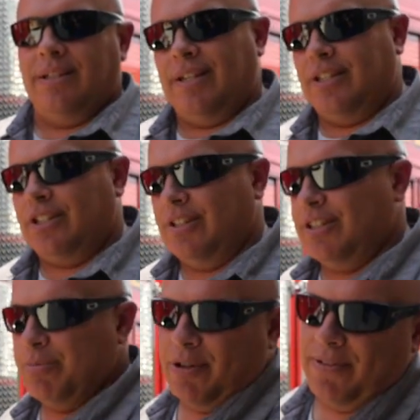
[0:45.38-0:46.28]
And I'll show you
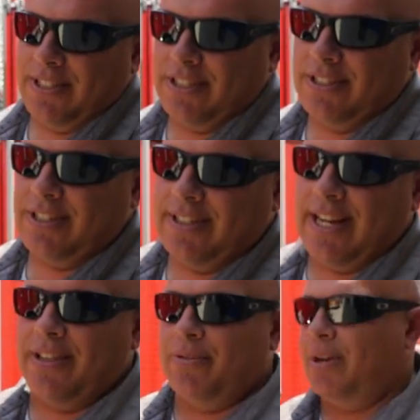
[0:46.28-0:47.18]
some more features
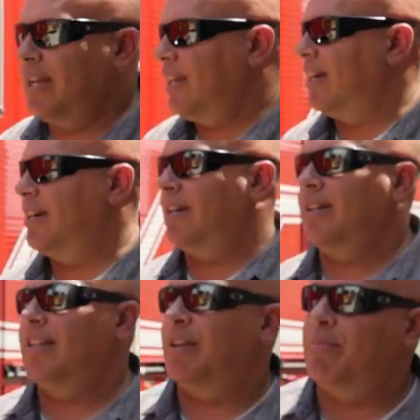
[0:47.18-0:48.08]
down the rig here
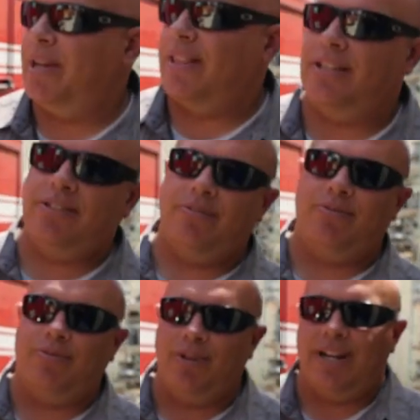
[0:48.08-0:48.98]
that make this
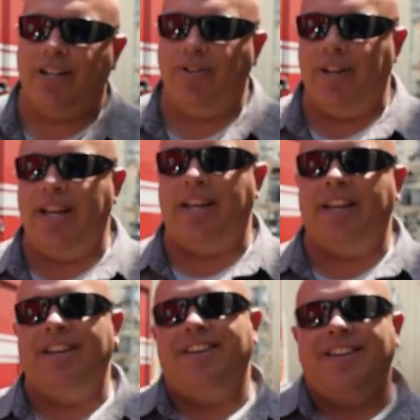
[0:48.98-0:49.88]
rig unique.
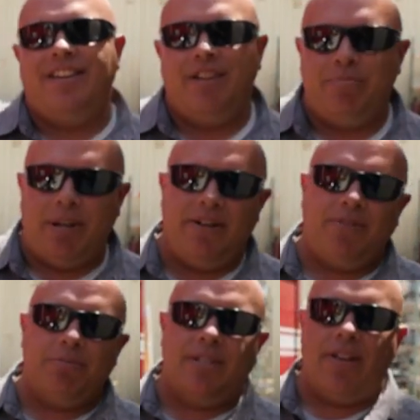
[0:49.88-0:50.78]
Being
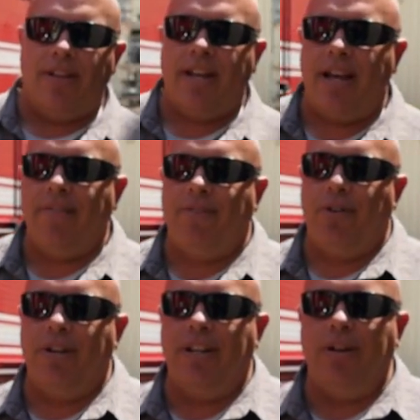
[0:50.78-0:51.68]
from Southern
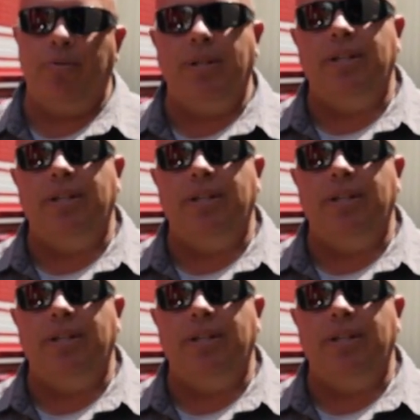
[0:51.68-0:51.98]
California, we